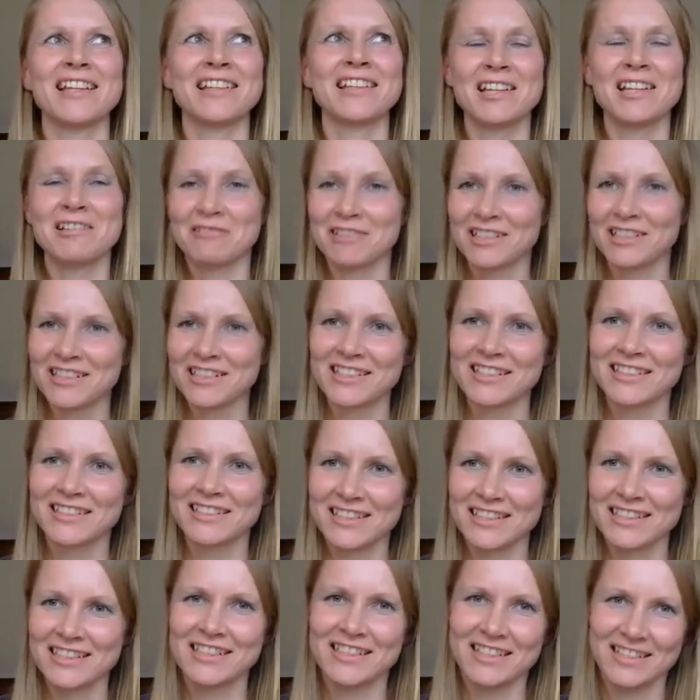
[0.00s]
And then I was in
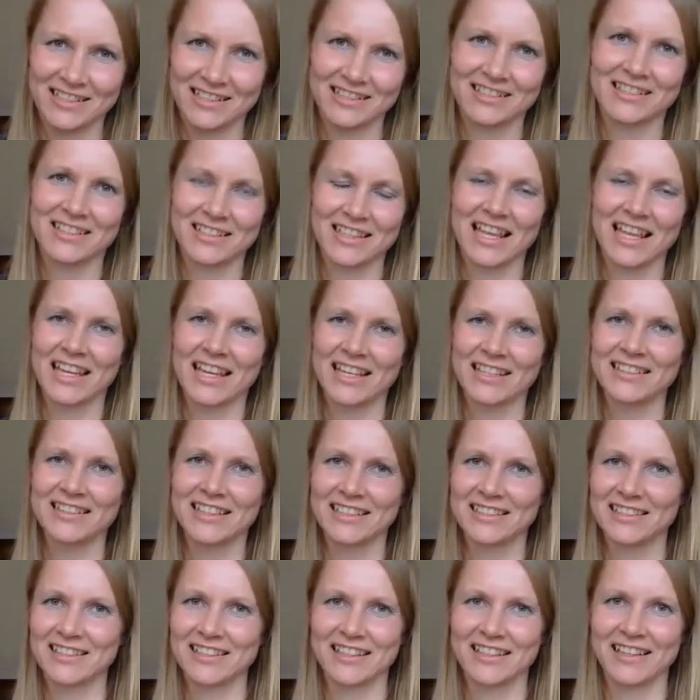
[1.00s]
this state
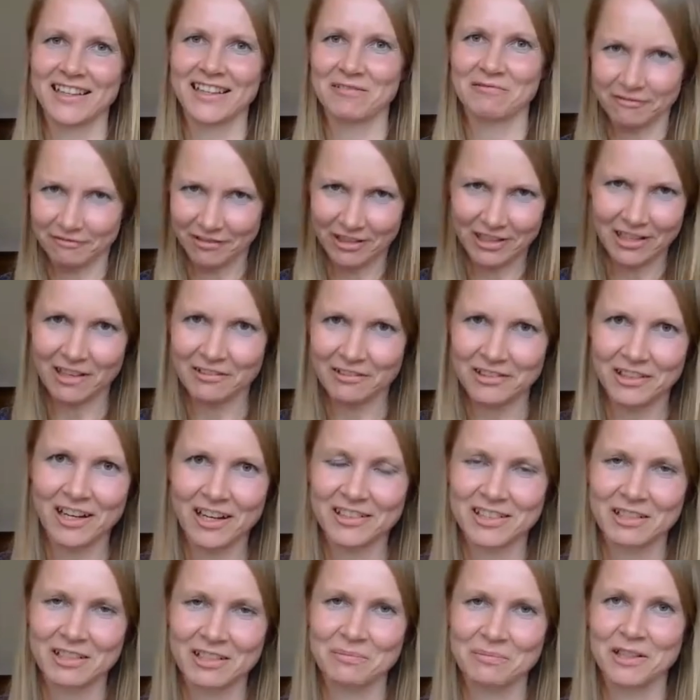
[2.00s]
that we now
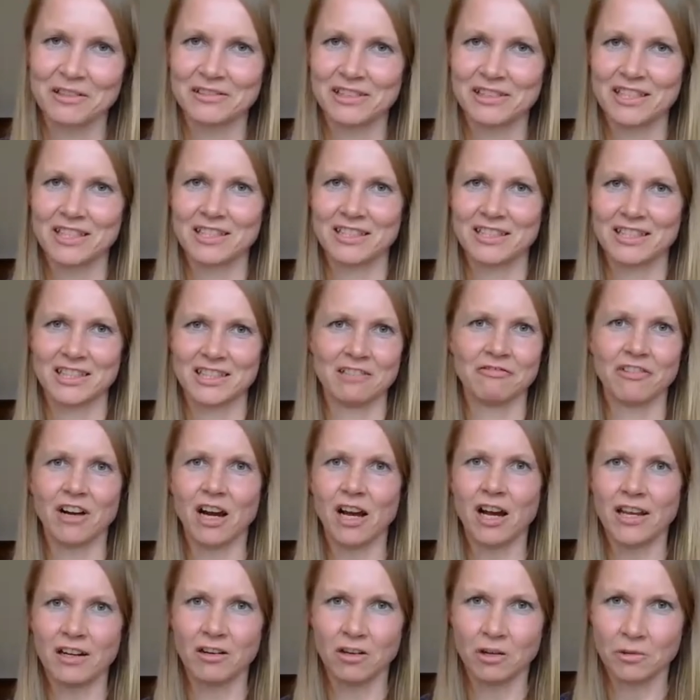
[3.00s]
talked about, this
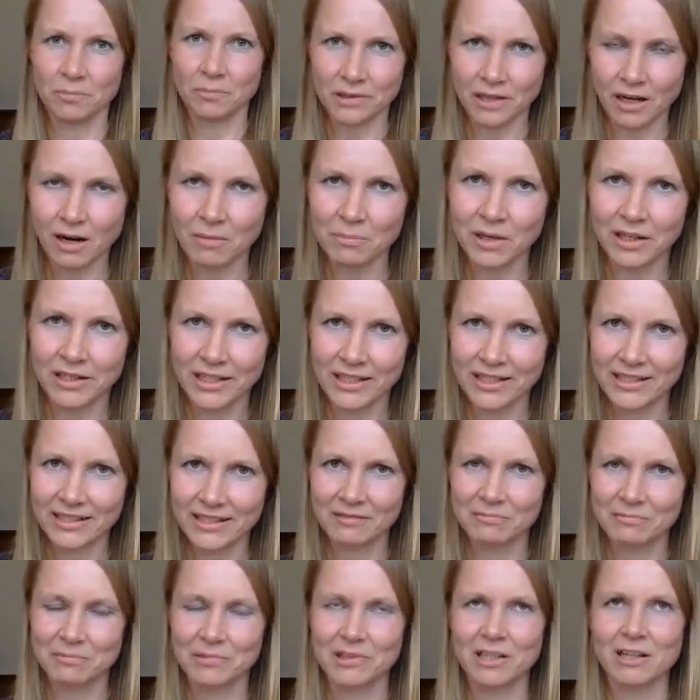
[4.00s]
Shivaic or
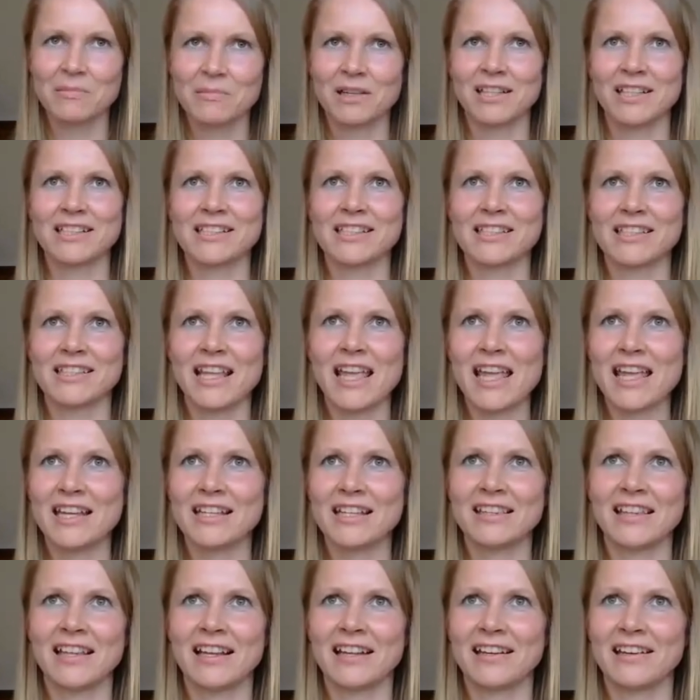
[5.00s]
Brahmanic
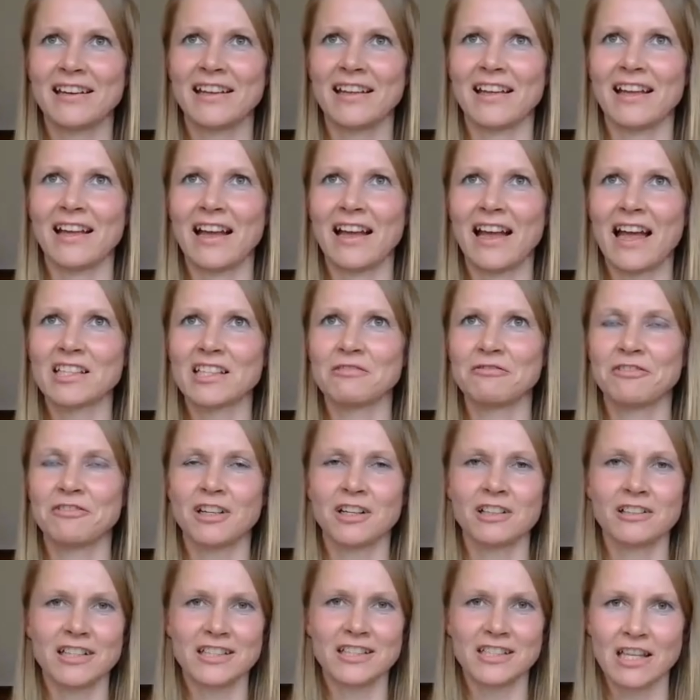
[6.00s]
state. And as
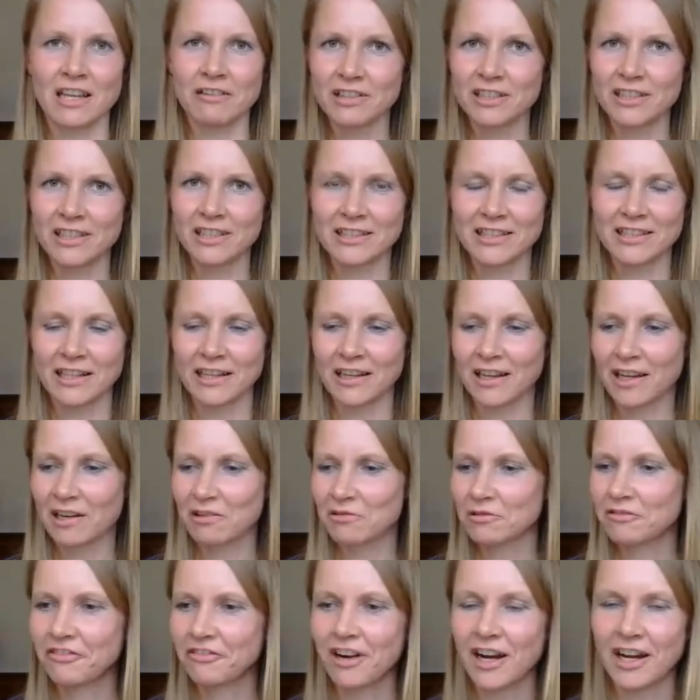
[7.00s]
far as everything that I
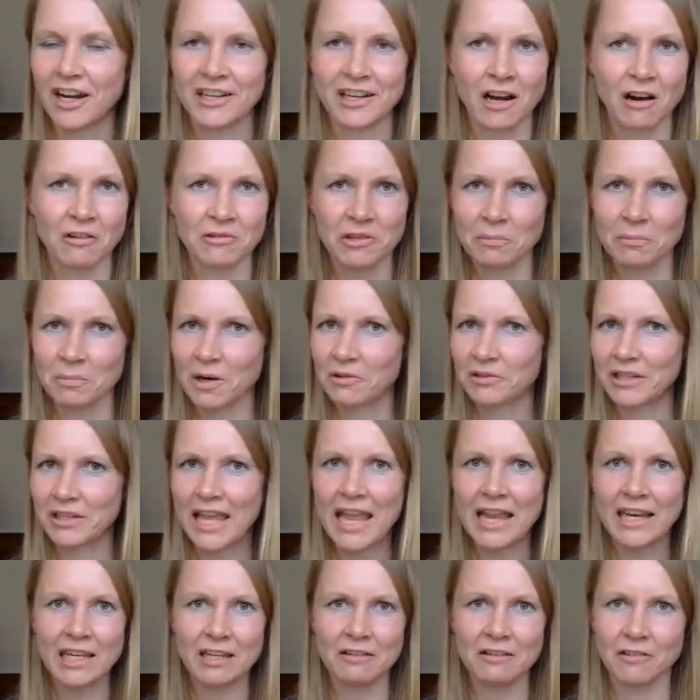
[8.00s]
could find out about
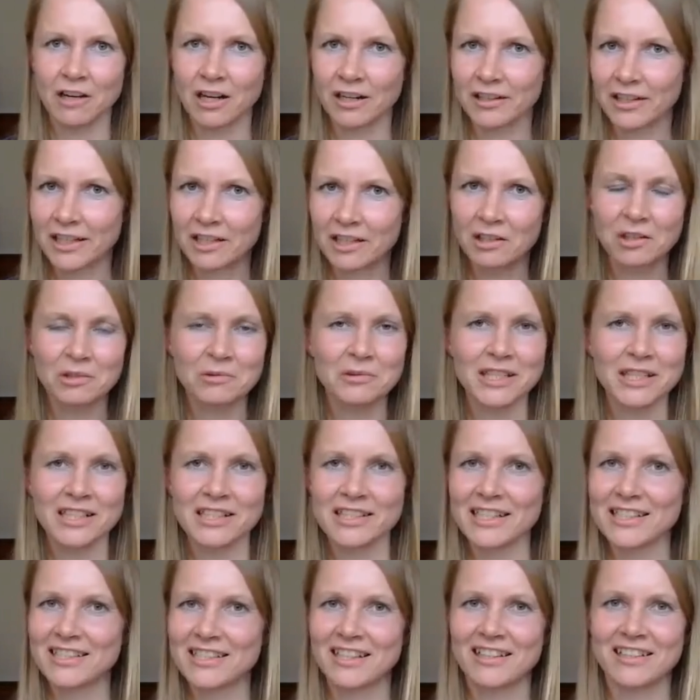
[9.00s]
anyone,
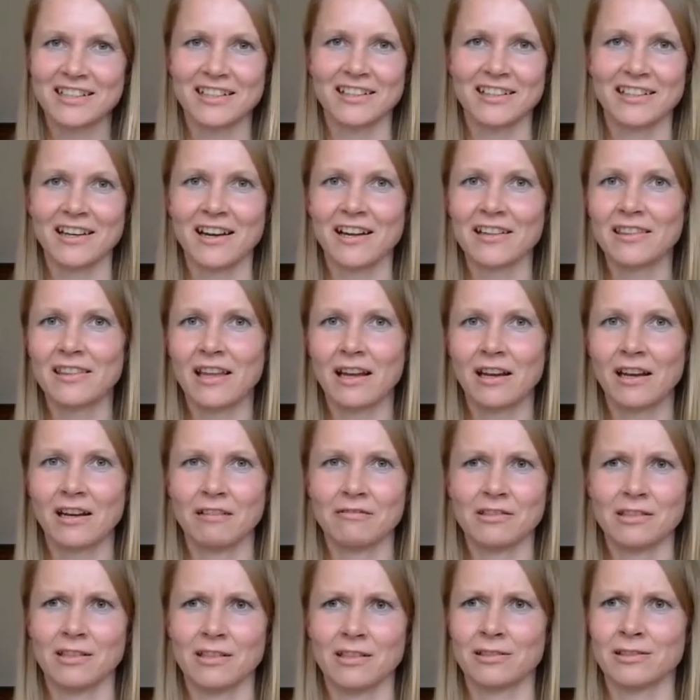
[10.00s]
including Nisargadatta, and
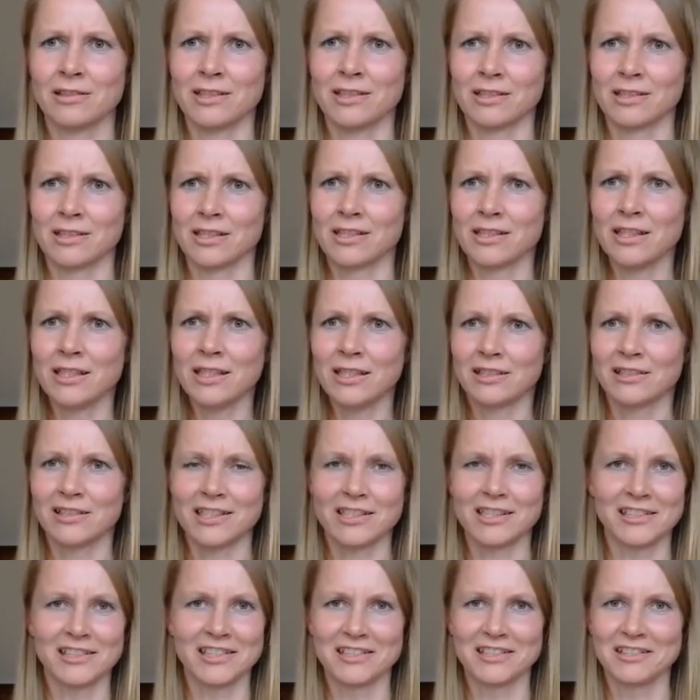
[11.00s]
I was like, this is it.
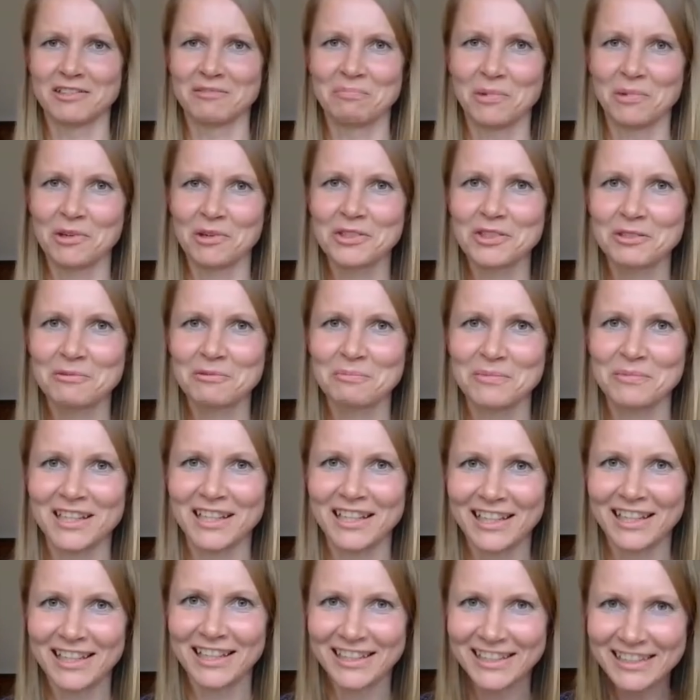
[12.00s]
This is supposed to
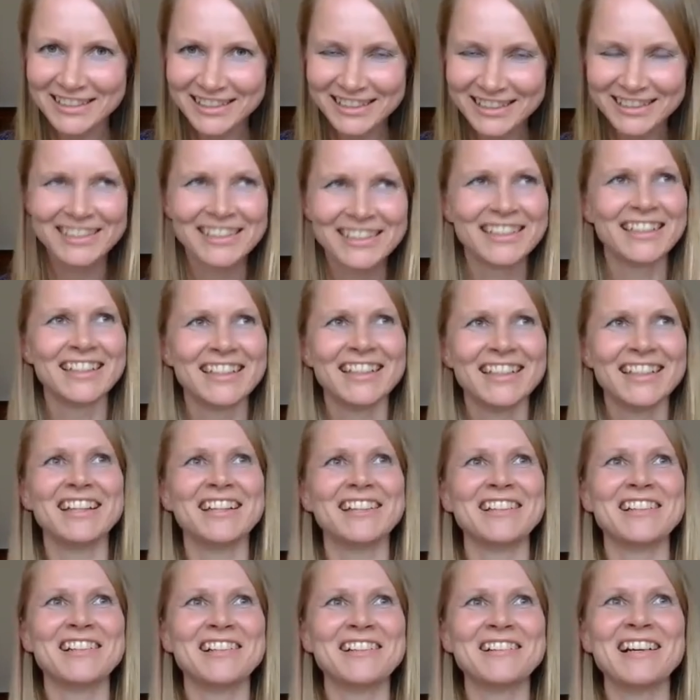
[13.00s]
be it,
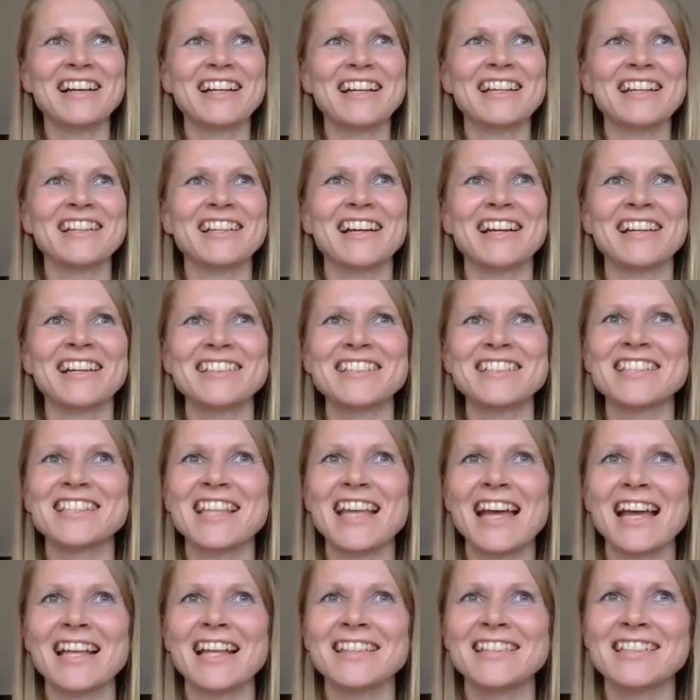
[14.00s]
you know? And I
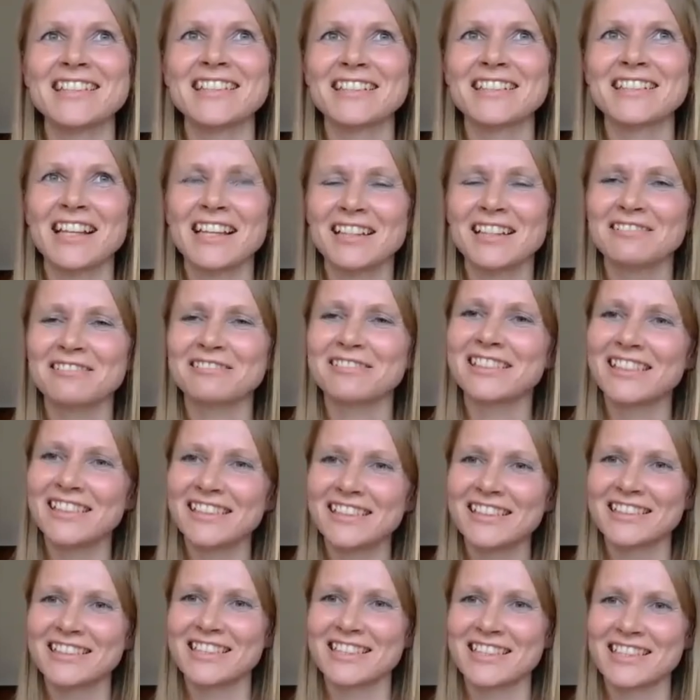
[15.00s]
just had this like
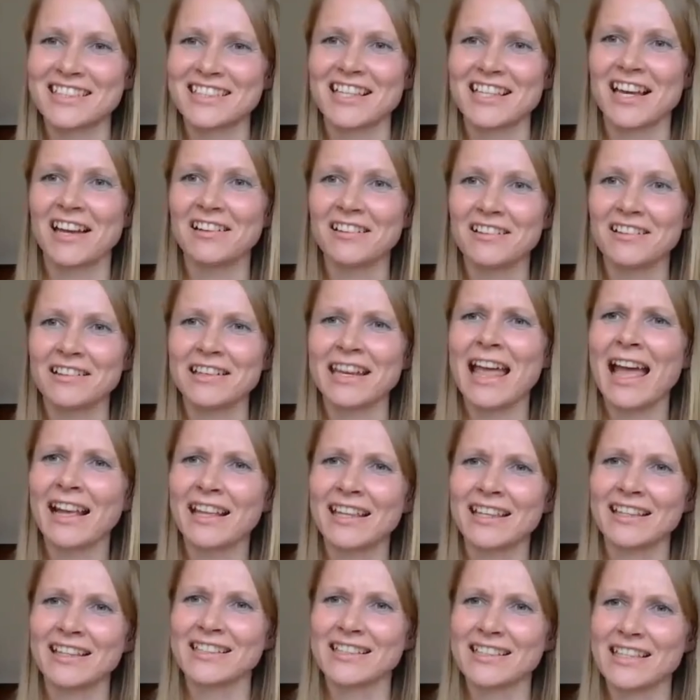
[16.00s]
really just subtle
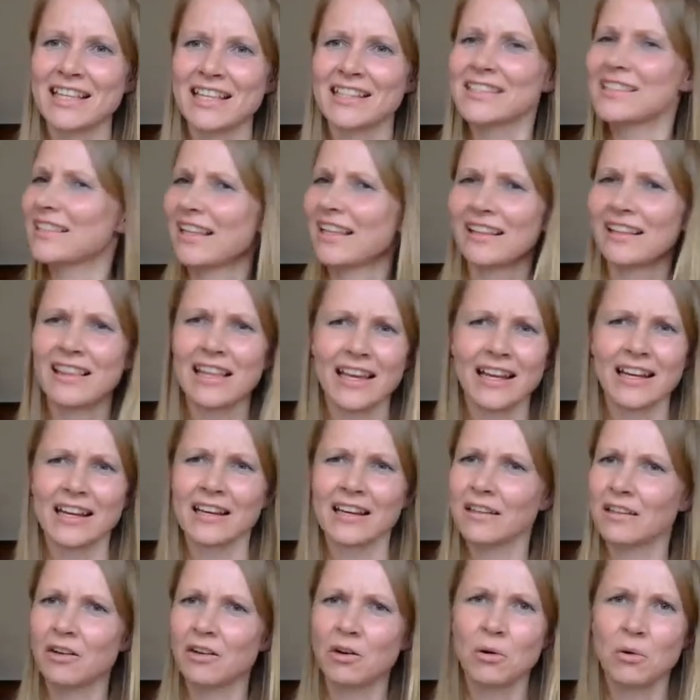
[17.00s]
nagging sense that
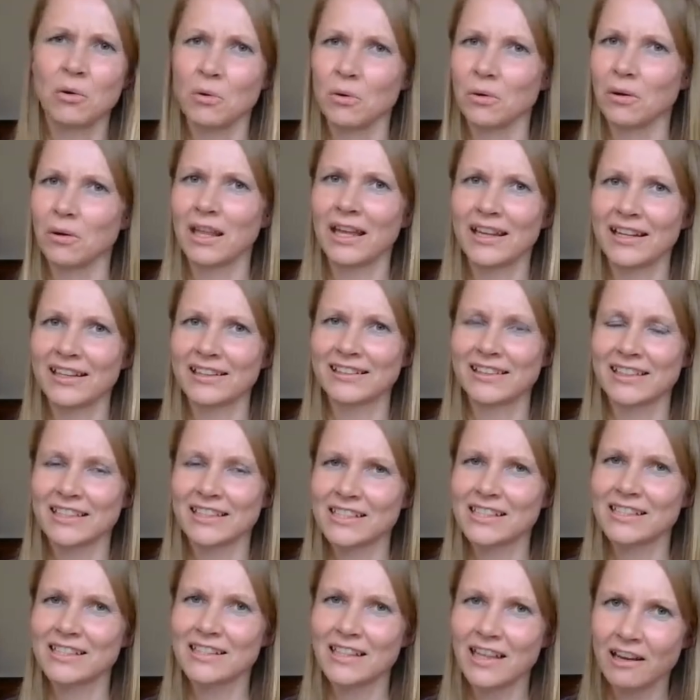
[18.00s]
like, no, like
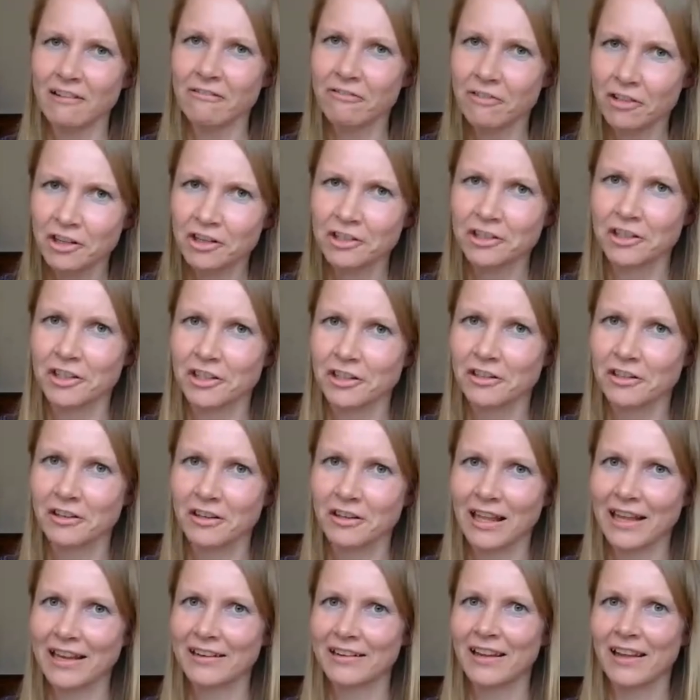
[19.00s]
there's like
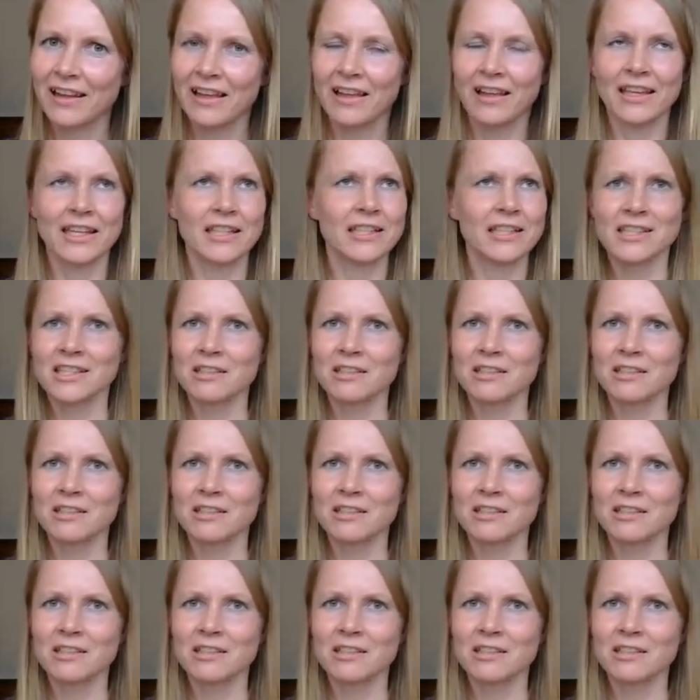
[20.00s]
further, and it